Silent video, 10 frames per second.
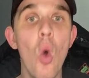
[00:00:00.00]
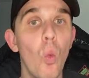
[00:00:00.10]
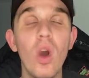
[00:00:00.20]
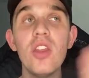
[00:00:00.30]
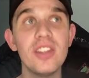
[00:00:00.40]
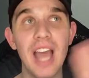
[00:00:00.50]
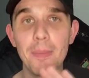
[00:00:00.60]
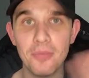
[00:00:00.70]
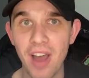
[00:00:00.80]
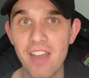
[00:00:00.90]
one of the
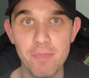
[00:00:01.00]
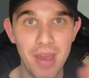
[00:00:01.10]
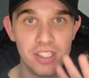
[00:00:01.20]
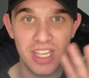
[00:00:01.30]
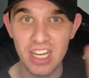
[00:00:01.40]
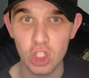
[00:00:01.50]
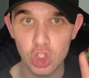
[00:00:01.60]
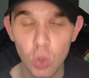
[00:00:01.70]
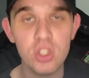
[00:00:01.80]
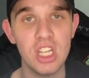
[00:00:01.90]
top 5 best hitting
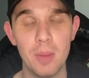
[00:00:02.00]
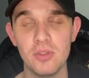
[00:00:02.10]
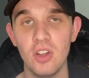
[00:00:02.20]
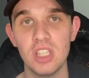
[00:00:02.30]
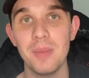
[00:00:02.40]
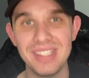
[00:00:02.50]
shortstops of all time.